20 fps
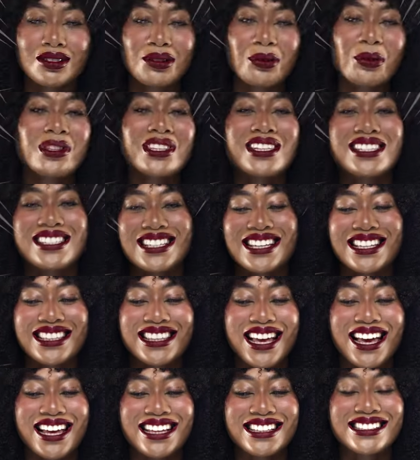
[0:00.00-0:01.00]
with a Z at
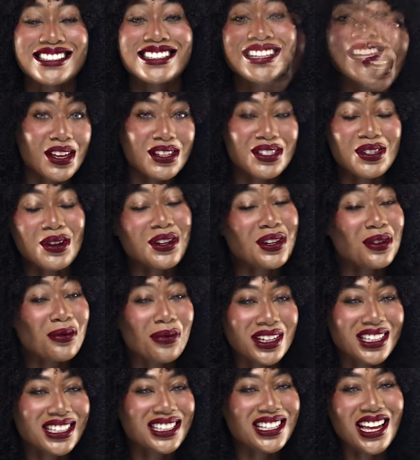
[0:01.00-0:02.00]
the end So are you
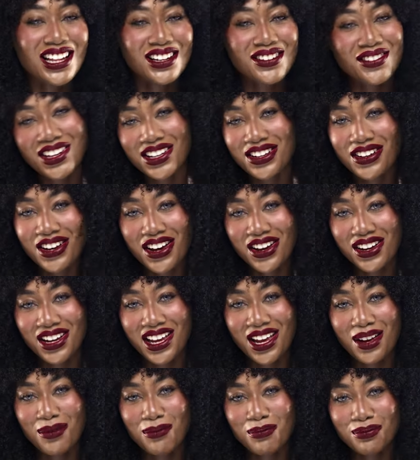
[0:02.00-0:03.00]
ready to elevate your hair
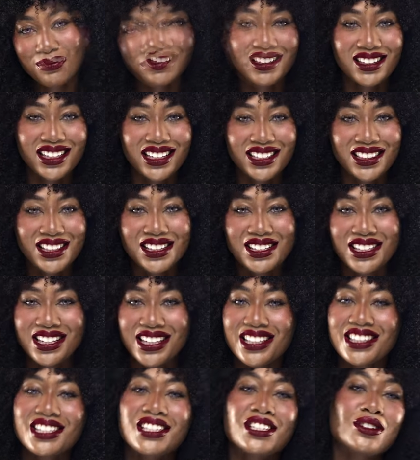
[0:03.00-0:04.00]
game? Click the link
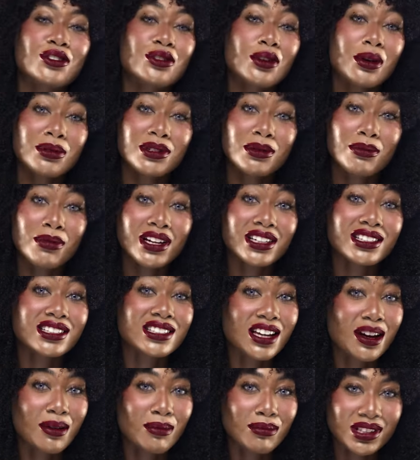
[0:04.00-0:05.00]
in the description box
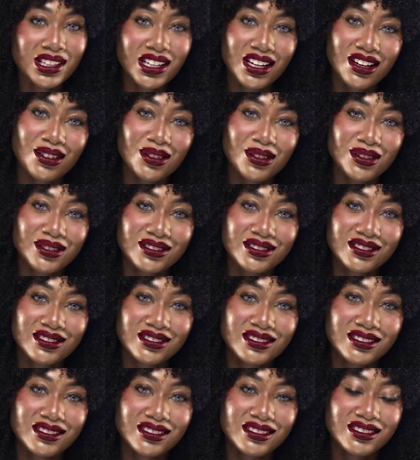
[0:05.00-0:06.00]
down below and in the
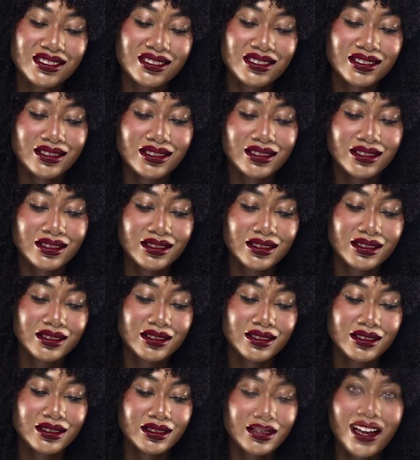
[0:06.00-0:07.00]
cards to the
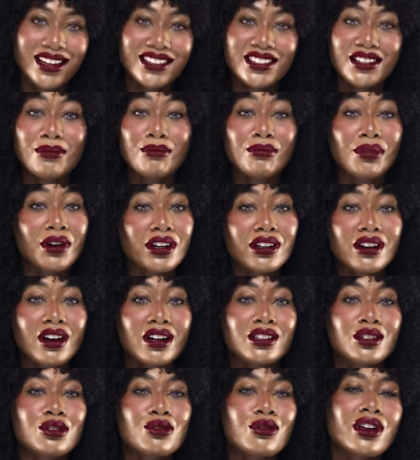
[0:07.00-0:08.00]
right and embark
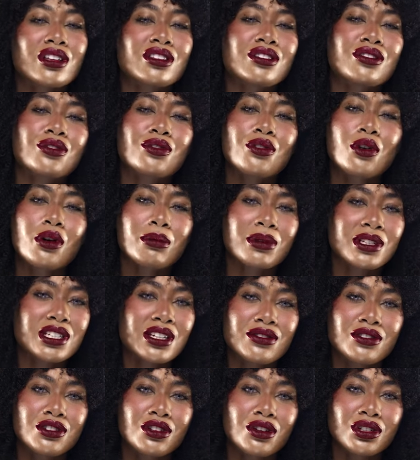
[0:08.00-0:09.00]
on a
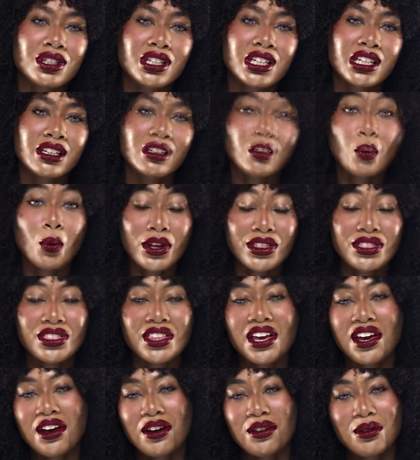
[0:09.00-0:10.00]
transformative journey with the
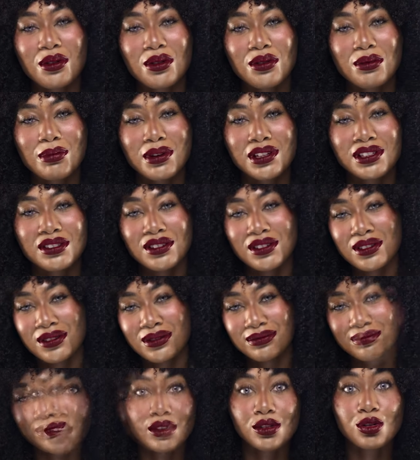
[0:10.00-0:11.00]
hair growth bundle.
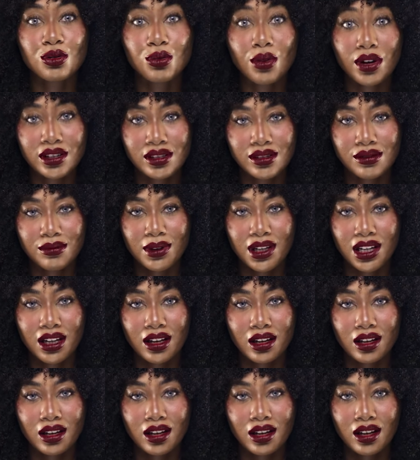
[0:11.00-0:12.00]
Trust
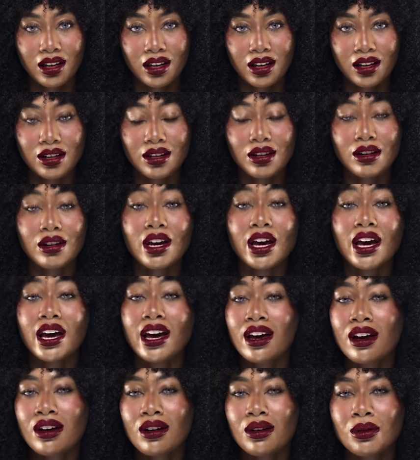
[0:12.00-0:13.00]
me, your
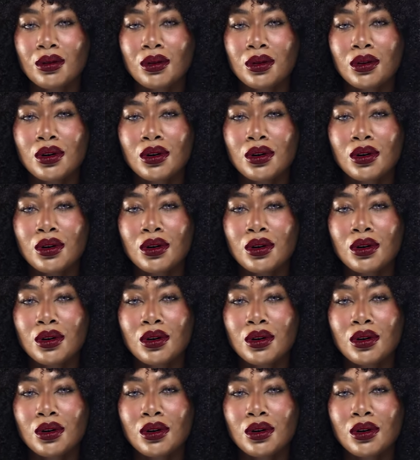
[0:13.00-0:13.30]
hair